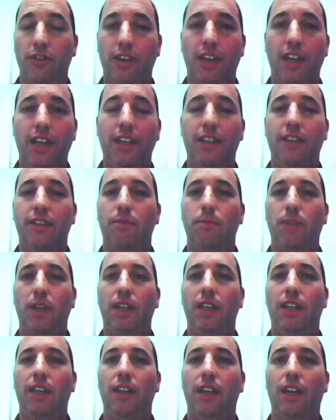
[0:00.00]
you don't need
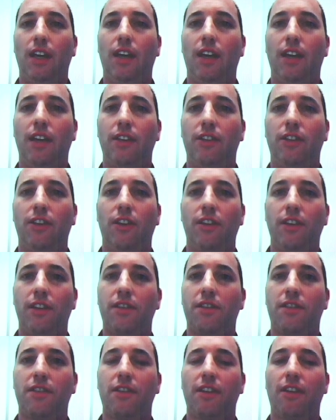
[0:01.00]
to be,
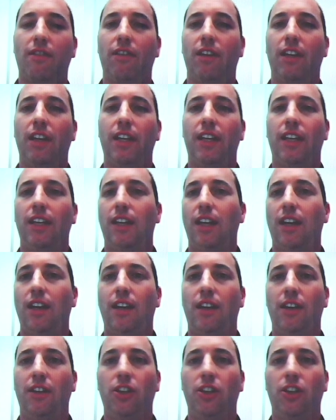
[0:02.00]
necessarily,